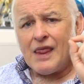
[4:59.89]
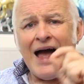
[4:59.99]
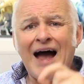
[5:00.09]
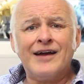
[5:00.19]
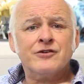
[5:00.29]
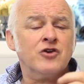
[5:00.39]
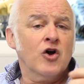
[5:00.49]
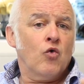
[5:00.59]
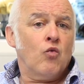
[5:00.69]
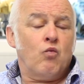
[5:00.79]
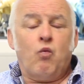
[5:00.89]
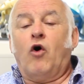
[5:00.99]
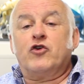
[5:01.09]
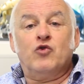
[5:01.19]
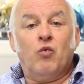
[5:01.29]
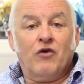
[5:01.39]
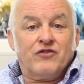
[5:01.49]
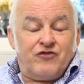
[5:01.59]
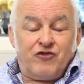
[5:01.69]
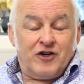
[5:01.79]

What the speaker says: and what you want for